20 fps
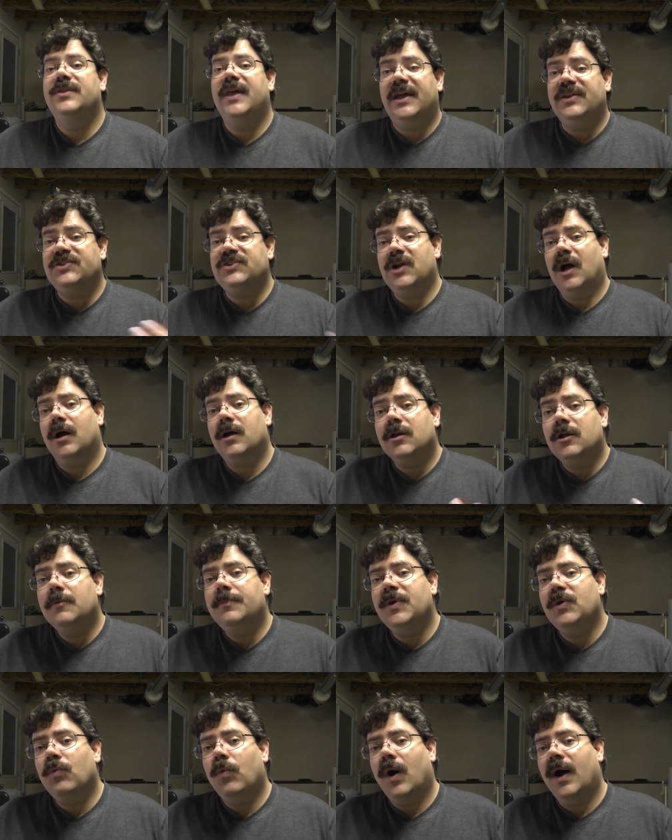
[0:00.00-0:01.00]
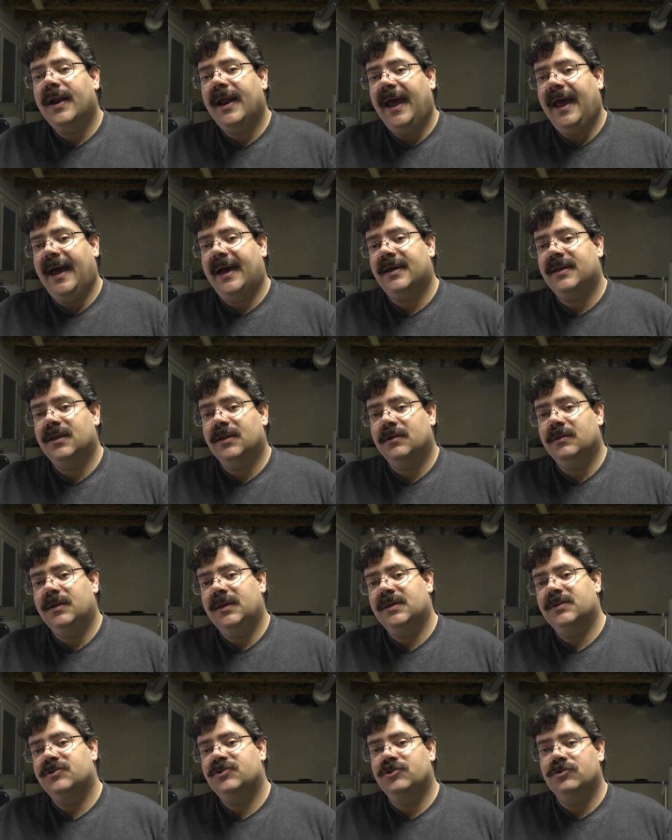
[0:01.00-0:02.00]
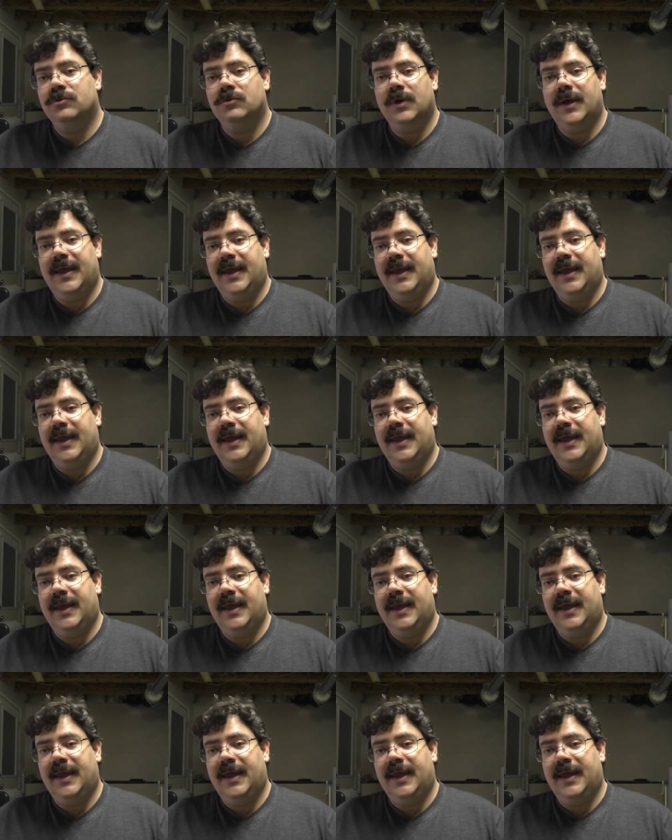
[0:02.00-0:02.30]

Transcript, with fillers: that's not going to be what hacking into